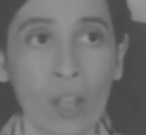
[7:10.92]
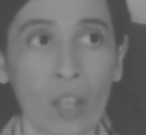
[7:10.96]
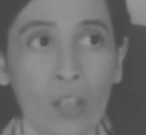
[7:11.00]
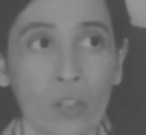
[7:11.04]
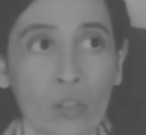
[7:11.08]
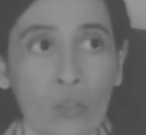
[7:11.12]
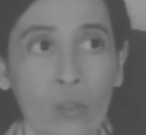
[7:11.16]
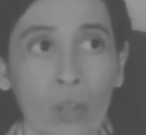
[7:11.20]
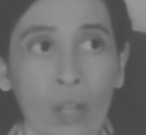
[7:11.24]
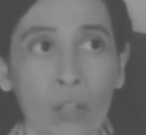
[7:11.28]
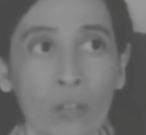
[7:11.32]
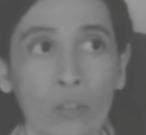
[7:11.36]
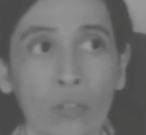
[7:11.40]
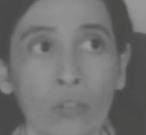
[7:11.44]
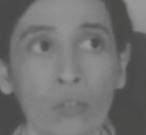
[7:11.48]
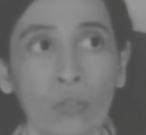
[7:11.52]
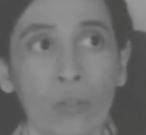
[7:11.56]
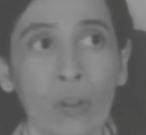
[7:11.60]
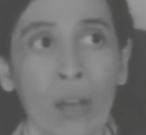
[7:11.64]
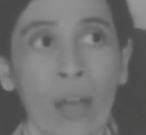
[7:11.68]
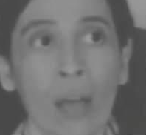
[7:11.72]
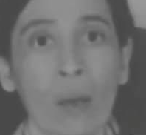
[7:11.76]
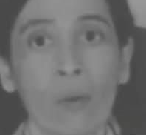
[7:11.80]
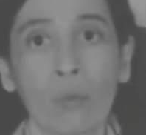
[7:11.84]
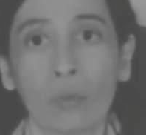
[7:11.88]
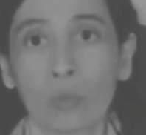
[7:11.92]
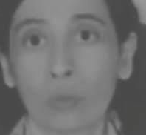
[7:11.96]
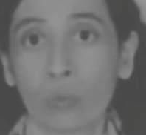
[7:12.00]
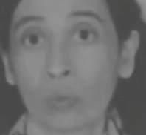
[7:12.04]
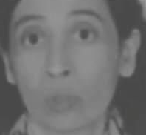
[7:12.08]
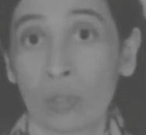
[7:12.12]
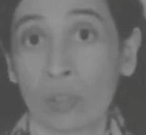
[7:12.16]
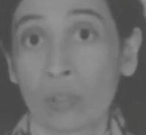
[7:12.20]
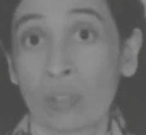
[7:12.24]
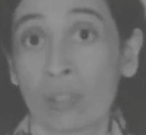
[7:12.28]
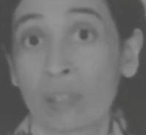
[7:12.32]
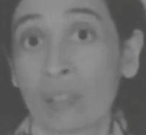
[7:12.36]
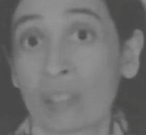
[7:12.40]
So I don't know how it
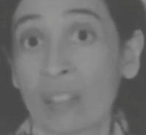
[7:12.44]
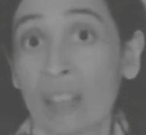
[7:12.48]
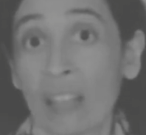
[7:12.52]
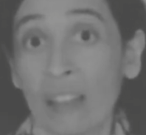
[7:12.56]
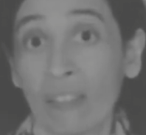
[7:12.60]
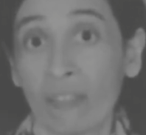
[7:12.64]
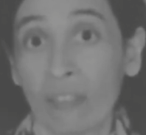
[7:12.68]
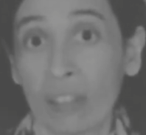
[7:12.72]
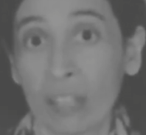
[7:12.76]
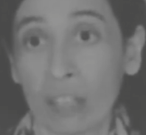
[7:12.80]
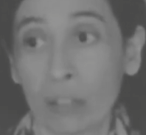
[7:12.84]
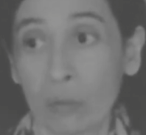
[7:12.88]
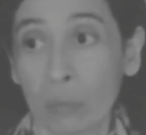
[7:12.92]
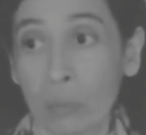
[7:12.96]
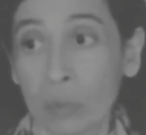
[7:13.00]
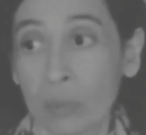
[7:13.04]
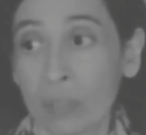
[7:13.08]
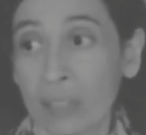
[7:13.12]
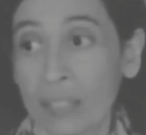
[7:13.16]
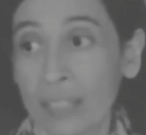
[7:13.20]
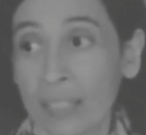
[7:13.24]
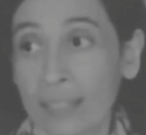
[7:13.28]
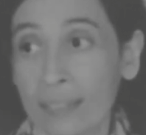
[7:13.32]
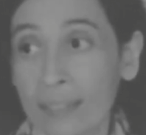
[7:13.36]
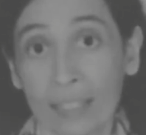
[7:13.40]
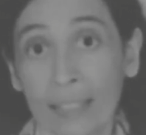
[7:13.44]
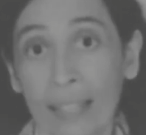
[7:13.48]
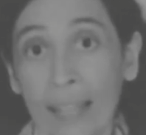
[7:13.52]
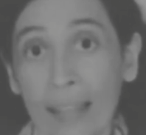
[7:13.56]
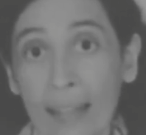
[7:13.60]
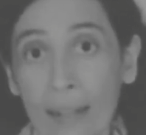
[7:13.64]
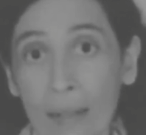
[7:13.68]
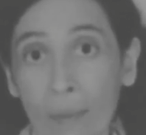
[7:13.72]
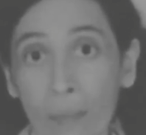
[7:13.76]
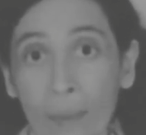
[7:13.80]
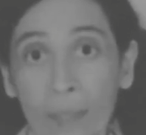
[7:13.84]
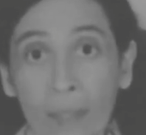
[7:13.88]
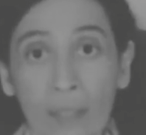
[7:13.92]
was available in
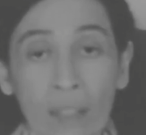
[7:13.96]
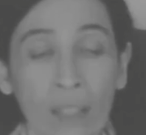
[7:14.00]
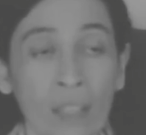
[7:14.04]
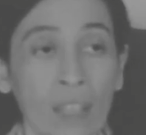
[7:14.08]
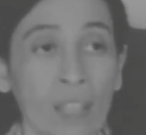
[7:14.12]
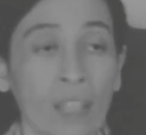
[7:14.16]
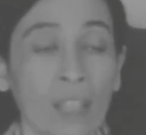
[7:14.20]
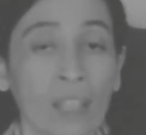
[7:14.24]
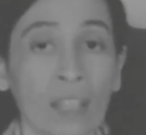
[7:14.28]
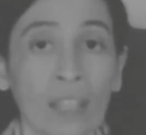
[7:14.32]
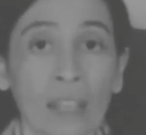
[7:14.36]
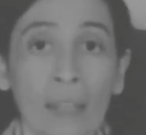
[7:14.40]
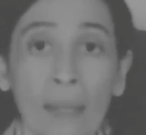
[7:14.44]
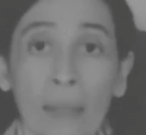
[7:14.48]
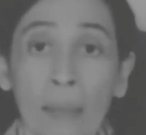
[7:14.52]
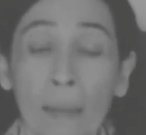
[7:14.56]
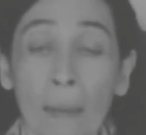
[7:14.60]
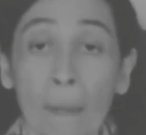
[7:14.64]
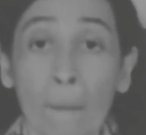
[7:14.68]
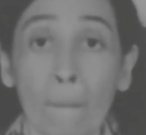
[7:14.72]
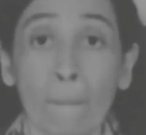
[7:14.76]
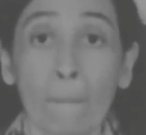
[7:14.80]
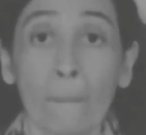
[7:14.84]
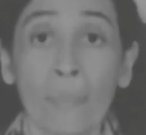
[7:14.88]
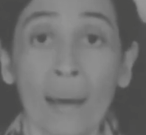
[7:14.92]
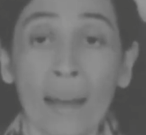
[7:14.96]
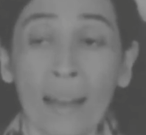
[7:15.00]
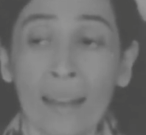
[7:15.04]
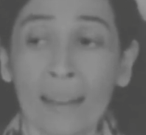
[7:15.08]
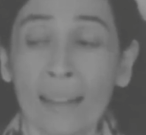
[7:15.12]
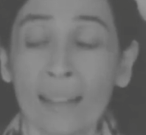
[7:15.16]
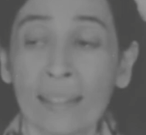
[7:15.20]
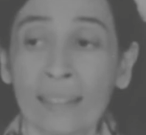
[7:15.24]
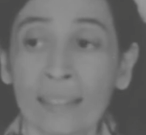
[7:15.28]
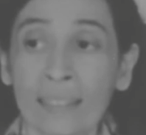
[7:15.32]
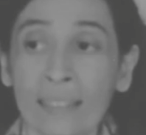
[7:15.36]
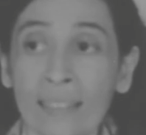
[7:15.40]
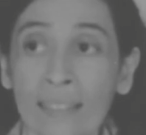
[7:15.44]
Arabic,
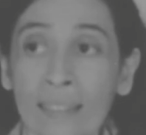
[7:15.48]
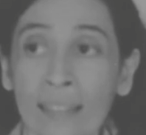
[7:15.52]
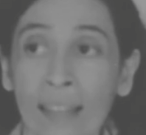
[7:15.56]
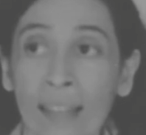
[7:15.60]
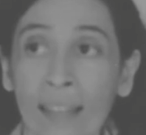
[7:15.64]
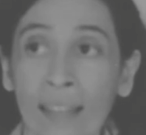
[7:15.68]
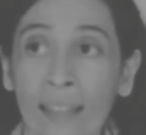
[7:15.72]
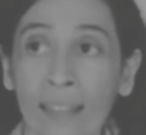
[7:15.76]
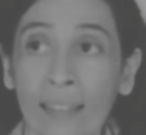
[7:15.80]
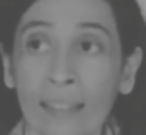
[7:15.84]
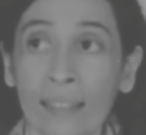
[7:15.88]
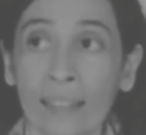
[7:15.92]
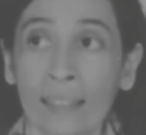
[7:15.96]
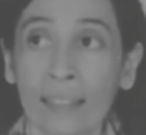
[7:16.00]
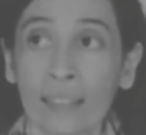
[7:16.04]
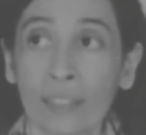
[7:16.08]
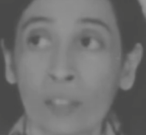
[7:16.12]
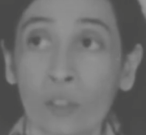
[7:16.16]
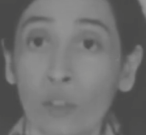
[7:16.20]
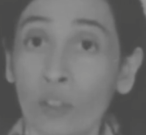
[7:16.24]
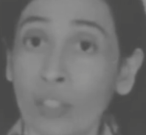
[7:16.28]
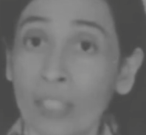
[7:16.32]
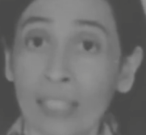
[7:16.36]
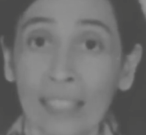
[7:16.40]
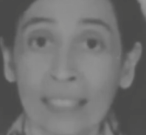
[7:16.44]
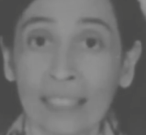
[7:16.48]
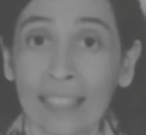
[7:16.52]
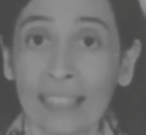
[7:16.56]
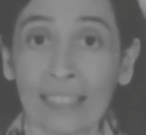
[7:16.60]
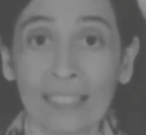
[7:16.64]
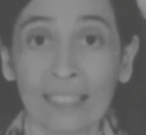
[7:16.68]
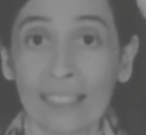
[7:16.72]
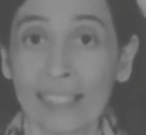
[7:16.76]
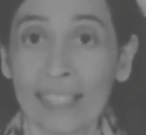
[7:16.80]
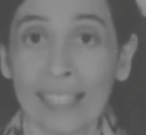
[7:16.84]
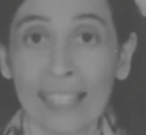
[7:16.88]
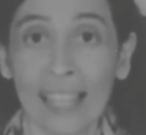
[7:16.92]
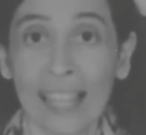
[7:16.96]
but I couldn't
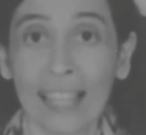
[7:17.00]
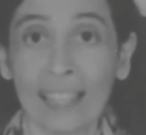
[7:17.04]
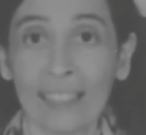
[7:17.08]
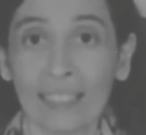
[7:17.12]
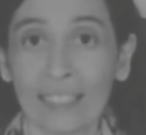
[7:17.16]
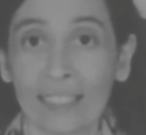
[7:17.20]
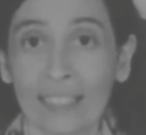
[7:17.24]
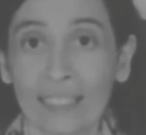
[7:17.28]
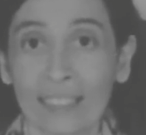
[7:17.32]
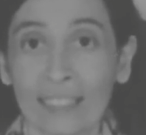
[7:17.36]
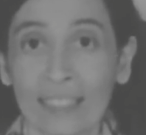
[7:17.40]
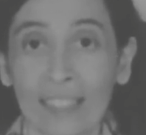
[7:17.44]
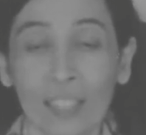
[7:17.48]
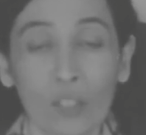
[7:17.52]
understand it.